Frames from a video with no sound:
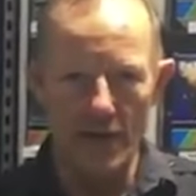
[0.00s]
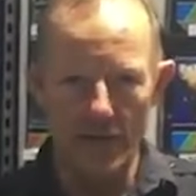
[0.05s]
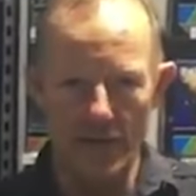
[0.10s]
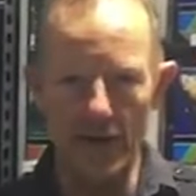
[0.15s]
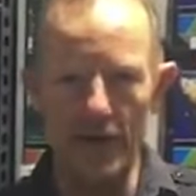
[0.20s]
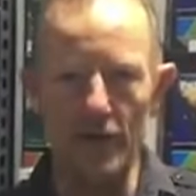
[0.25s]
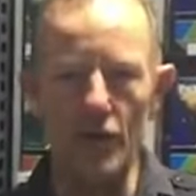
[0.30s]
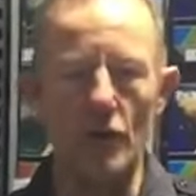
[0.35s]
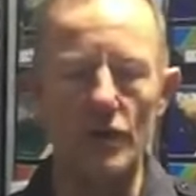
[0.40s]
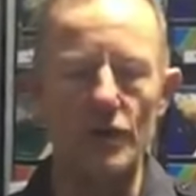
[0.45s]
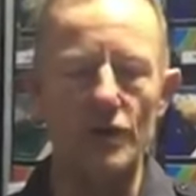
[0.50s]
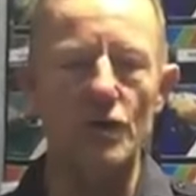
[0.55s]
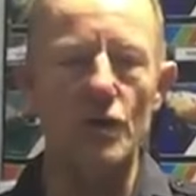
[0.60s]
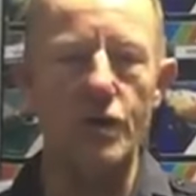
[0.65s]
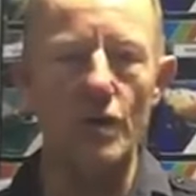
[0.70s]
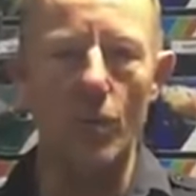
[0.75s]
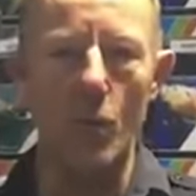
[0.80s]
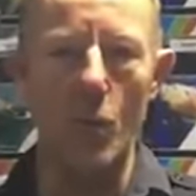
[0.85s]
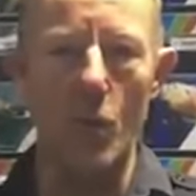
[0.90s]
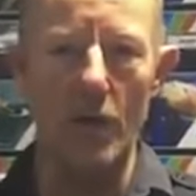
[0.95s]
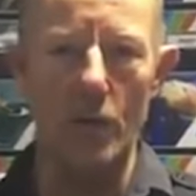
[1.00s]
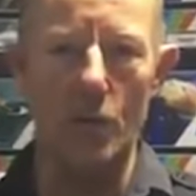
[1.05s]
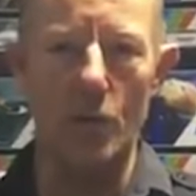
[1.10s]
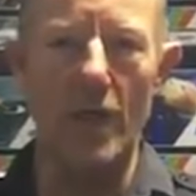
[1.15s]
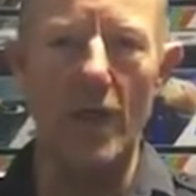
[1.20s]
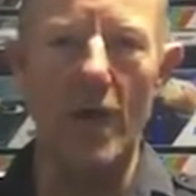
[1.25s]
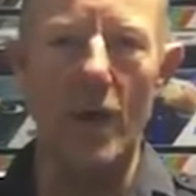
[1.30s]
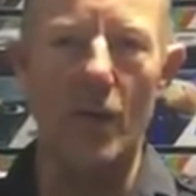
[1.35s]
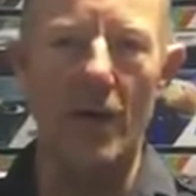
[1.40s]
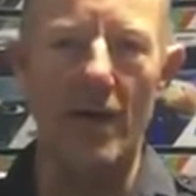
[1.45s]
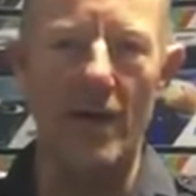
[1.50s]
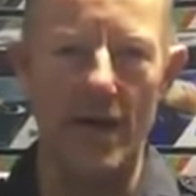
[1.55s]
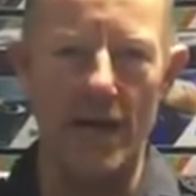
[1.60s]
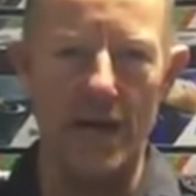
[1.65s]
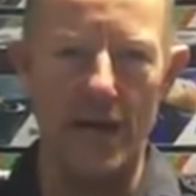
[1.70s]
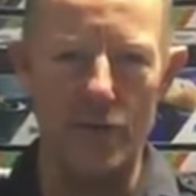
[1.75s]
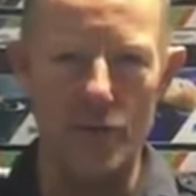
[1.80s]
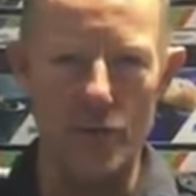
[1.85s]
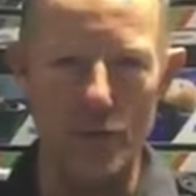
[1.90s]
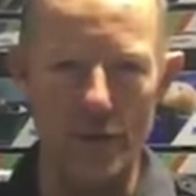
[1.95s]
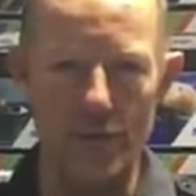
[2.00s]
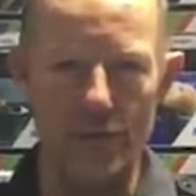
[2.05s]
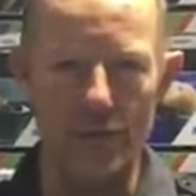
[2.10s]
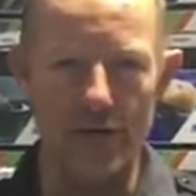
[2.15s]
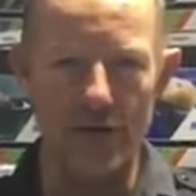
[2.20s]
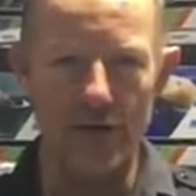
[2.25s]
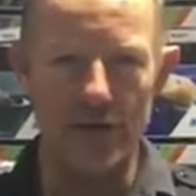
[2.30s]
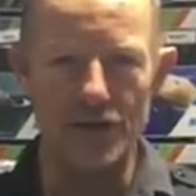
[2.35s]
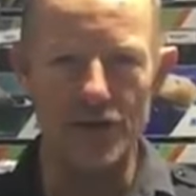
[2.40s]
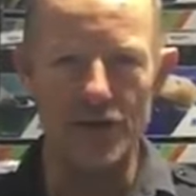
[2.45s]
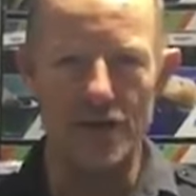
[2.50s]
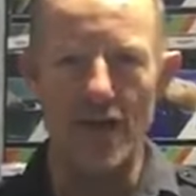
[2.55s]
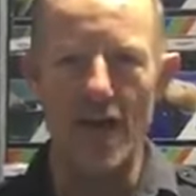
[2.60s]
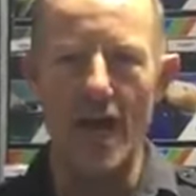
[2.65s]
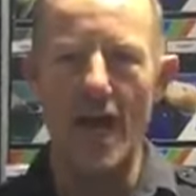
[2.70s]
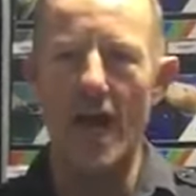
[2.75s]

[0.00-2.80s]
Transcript: They got to the point where they were getting good fish